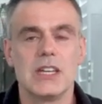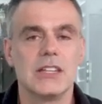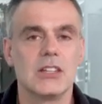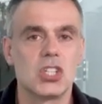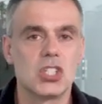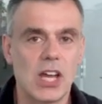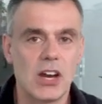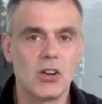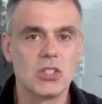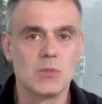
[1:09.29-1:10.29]
in the
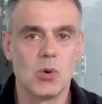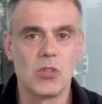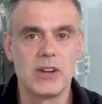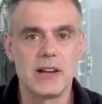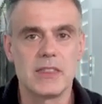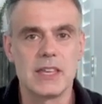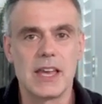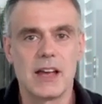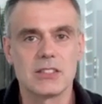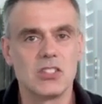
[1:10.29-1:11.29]
shadows more than anything else.